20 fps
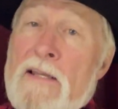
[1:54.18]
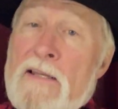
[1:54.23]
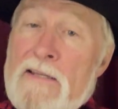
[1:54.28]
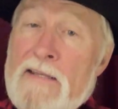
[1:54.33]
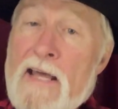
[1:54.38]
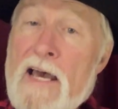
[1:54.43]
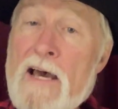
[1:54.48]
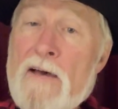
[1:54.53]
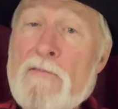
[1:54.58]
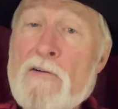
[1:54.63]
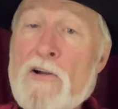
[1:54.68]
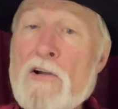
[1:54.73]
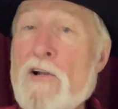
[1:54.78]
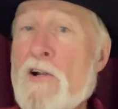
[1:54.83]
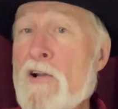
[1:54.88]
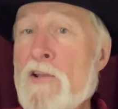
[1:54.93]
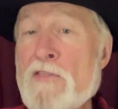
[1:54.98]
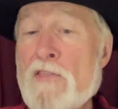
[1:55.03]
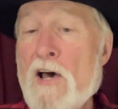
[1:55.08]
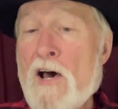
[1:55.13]

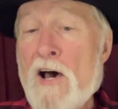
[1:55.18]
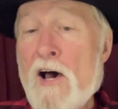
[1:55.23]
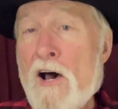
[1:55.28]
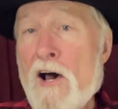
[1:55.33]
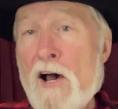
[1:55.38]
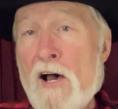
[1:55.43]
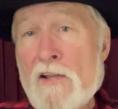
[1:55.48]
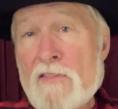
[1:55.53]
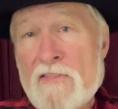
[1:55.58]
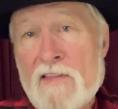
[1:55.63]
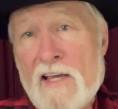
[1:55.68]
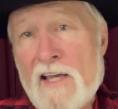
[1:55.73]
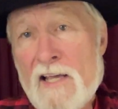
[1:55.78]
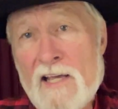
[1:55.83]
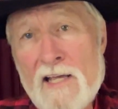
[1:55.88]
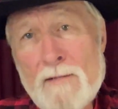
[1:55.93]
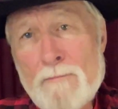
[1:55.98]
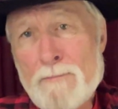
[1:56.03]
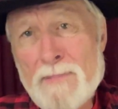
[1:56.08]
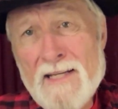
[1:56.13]
Never thought
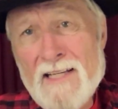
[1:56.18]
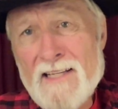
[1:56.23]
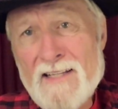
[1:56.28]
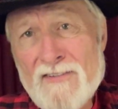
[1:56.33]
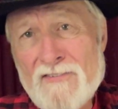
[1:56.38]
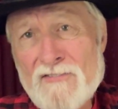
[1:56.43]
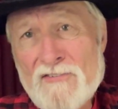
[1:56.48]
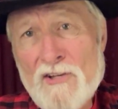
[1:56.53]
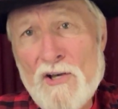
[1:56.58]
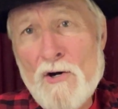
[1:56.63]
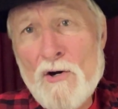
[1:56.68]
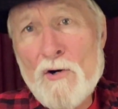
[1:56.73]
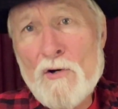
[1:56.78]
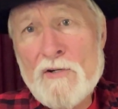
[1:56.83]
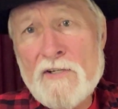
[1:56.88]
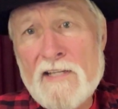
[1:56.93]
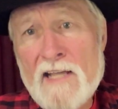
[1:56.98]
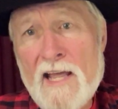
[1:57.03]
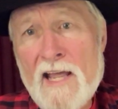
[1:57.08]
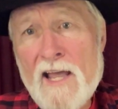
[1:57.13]
they'd be so
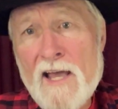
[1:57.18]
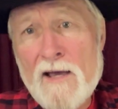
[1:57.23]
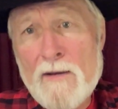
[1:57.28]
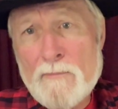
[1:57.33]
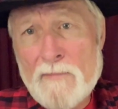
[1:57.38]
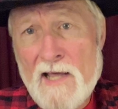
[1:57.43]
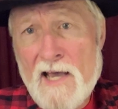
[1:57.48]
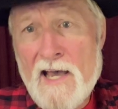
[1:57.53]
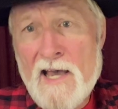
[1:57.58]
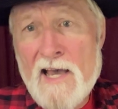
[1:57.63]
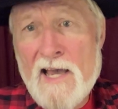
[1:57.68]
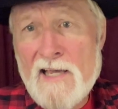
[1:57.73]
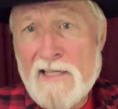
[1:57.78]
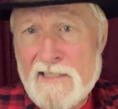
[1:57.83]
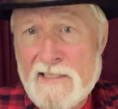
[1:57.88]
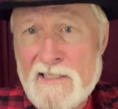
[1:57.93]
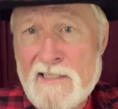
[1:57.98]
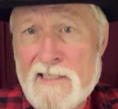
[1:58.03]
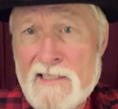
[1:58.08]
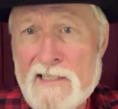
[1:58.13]
damn
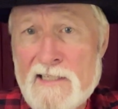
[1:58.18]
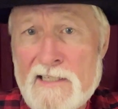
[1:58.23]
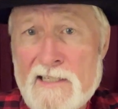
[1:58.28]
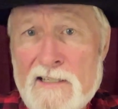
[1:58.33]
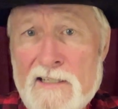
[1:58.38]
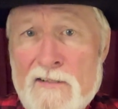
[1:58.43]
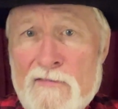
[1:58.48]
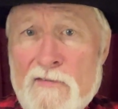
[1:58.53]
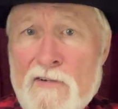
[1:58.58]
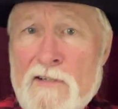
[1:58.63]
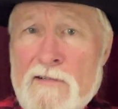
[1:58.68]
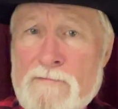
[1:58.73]
naive,